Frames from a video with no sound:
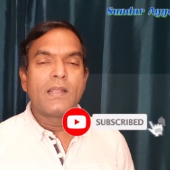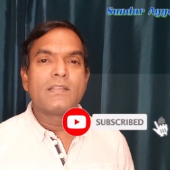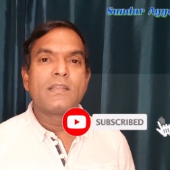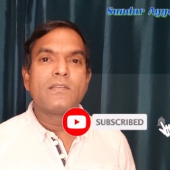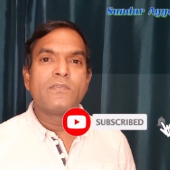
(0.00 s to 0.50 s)

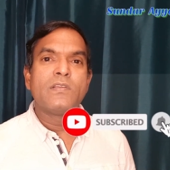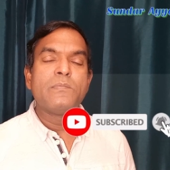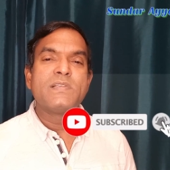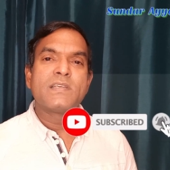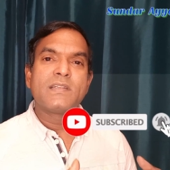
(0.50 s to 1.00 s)
and then we
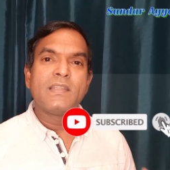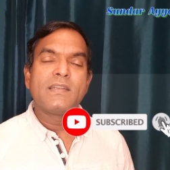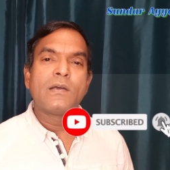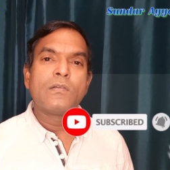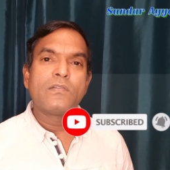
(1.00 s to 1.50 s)
will be
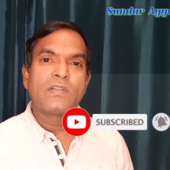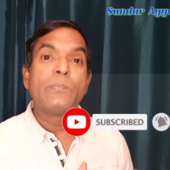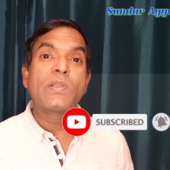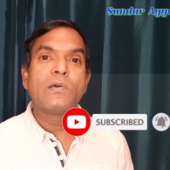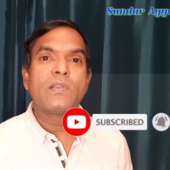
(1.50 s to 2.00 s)
settling down
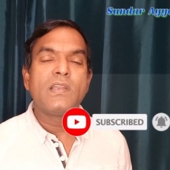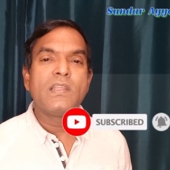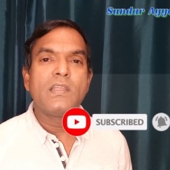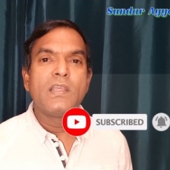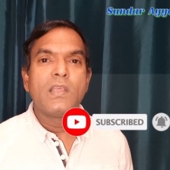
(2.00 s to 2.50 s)

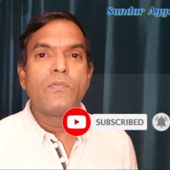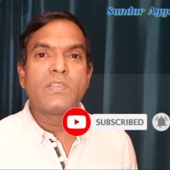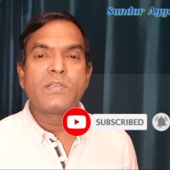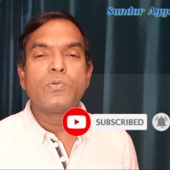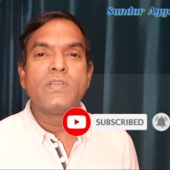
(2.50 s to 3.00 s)
temporarily
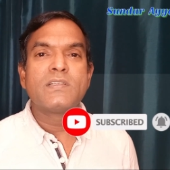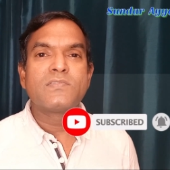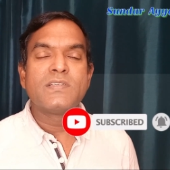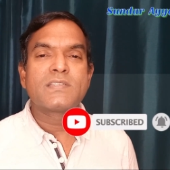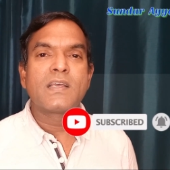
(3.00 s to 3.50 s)
with 2
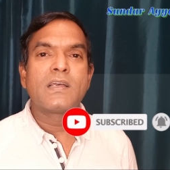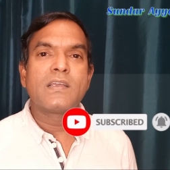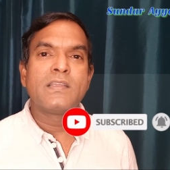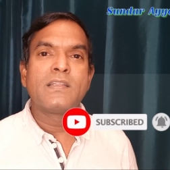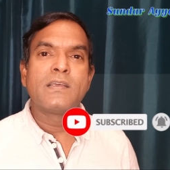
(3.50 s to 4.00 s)
years
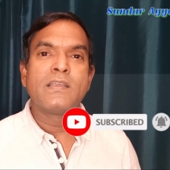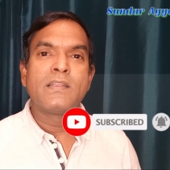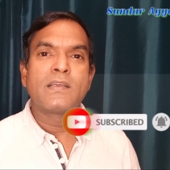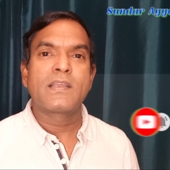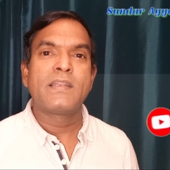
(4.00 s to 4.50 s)
visa in
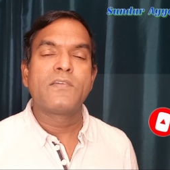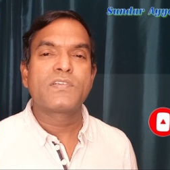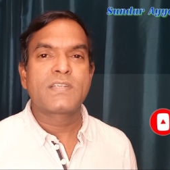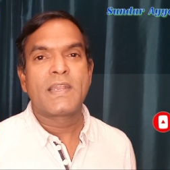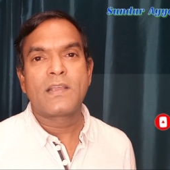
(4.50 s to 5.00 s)
a kind of
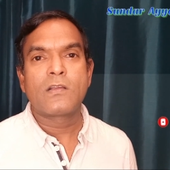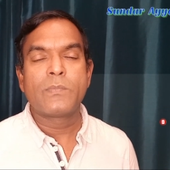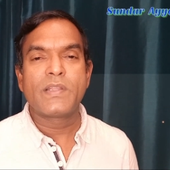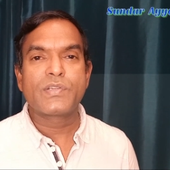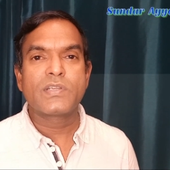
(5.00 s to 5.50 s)
a shared
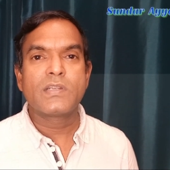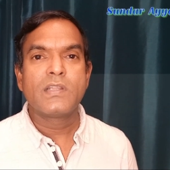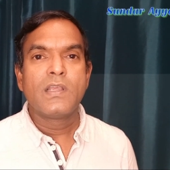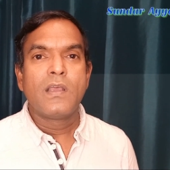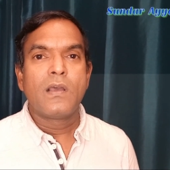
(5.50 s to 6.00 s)
accommodation